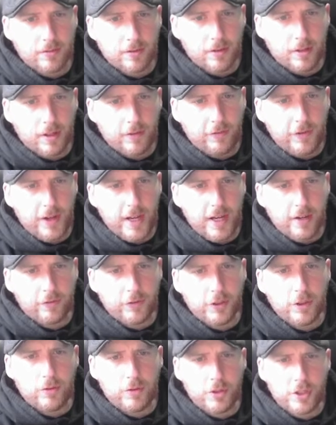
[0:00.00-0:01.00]
a fair
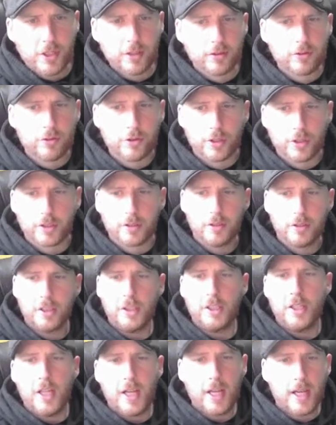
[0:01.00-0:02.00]
few children,
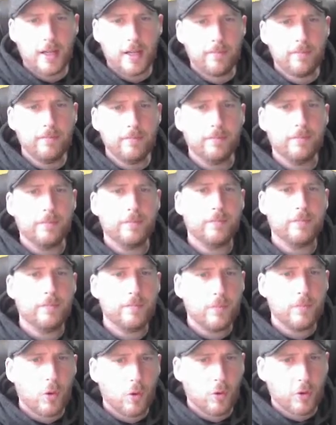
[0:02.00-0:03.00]

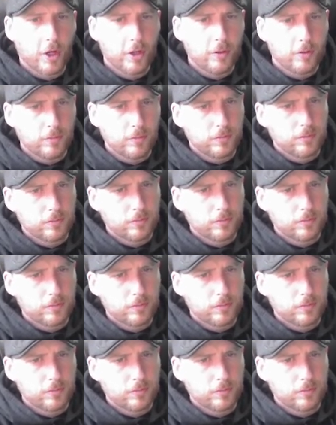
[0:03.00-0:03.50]
although